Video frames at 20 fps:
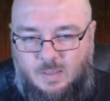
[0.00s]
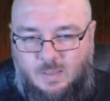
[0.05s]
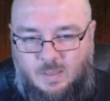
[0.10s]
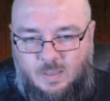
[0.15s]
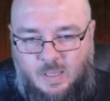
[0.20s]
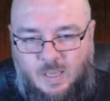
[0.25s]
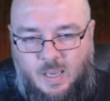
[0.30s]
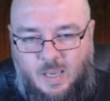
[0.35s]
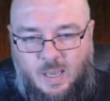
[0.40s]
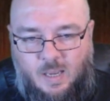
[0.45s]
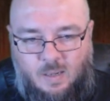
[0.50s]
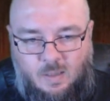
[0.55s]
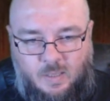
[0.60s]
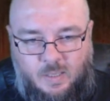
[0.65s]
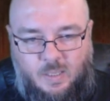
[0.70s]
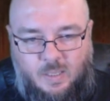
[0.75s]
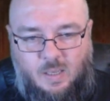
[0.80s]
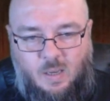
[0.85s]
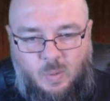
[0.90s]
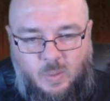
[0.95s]
yeah,
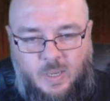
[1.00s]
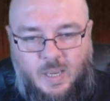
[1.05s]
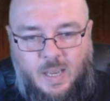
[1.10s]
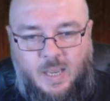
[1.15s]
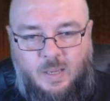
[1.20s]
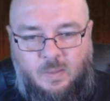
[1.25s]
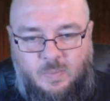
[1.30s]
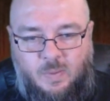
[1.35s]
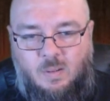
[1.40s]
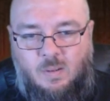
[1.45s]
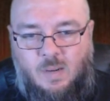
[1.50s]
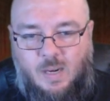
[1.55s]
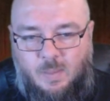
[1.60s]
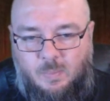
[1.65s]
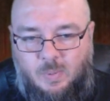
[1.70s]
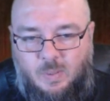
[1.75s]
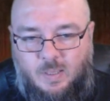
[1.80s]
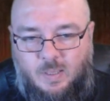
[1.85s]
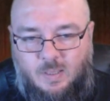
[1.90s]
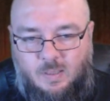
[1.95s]
like okay for
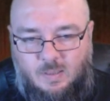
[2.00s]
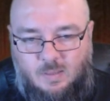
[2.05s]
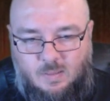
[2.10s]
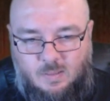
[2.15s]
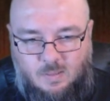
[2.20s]
grappling,